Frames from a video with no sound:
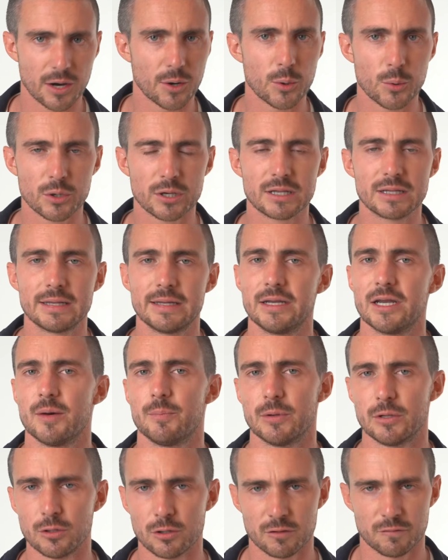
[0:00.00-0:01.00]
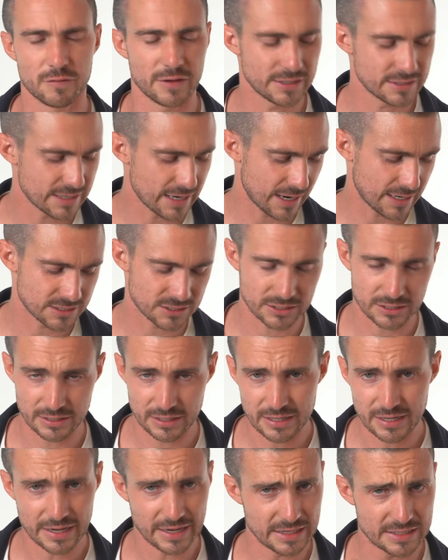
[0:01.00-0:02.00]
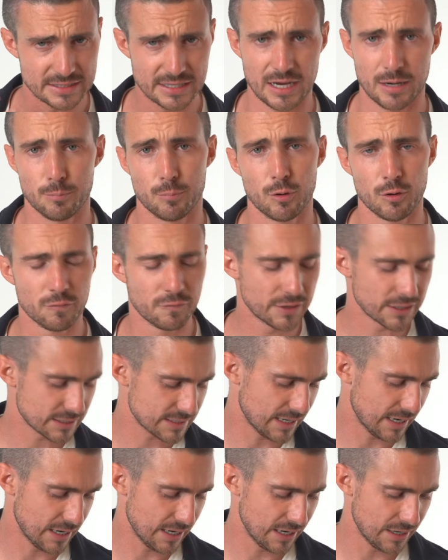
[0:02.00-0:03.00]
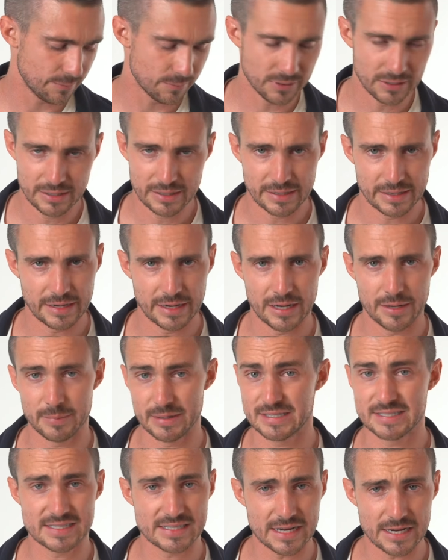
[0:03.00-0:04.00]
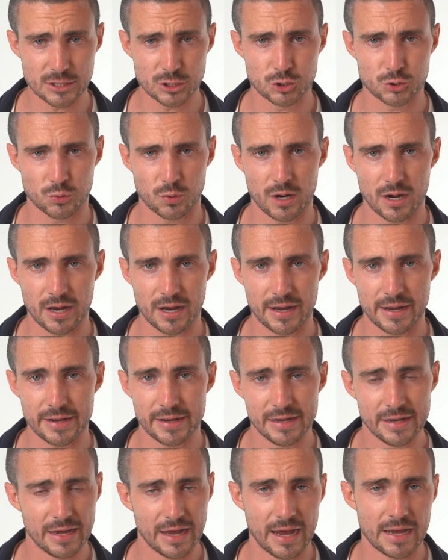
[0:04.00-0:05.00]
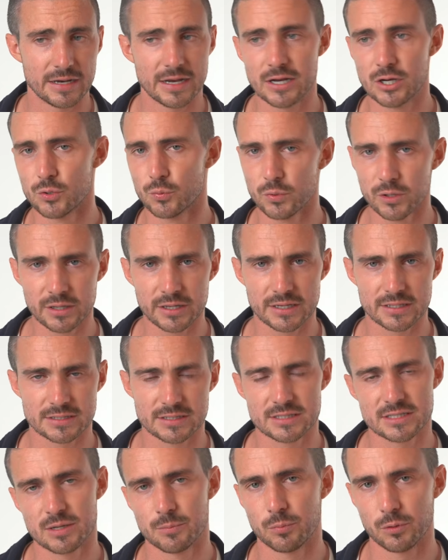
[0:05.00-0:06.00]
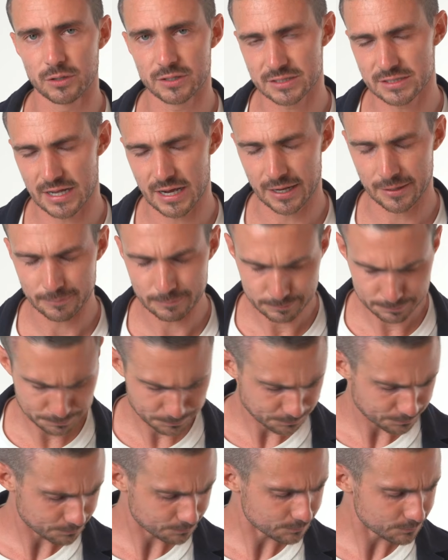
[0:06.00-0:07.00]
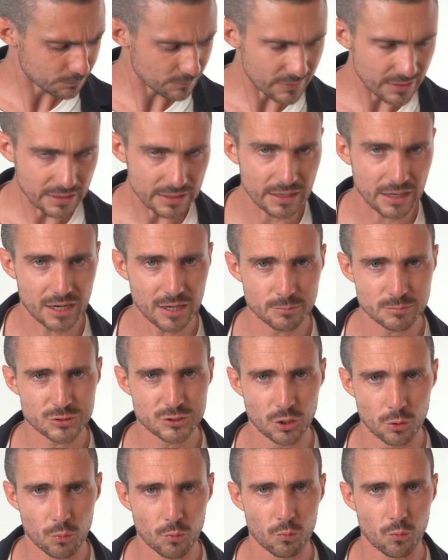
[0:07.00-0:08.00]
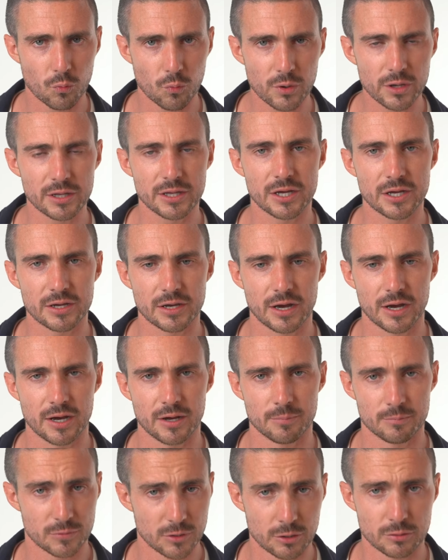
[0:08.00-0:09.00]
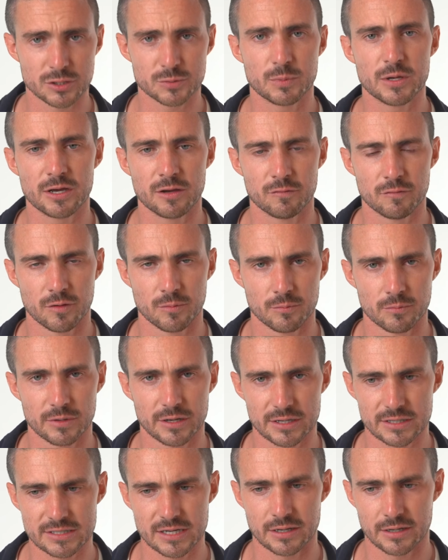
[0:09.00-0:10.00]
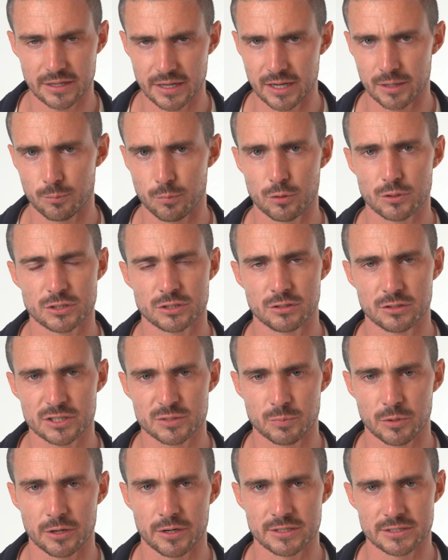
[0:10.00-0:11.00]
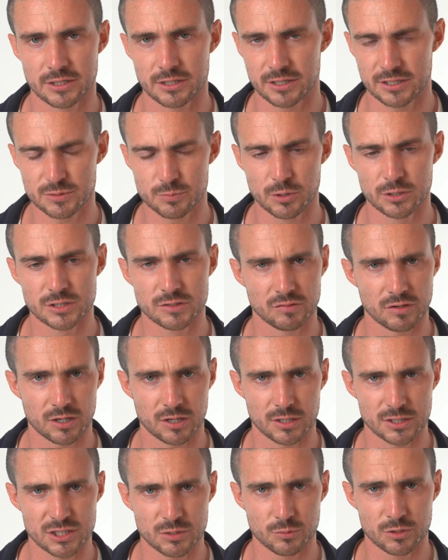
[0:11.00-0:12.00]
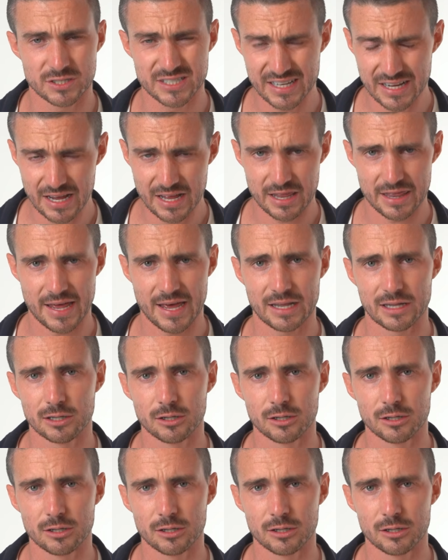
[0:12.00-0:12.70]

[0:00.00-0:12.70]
it would clean up and look fantastic. It's kept perfect time, it stayed dry, and it really is as simple as that. So really, speaking from, again, personal experience and the experience of our customers, that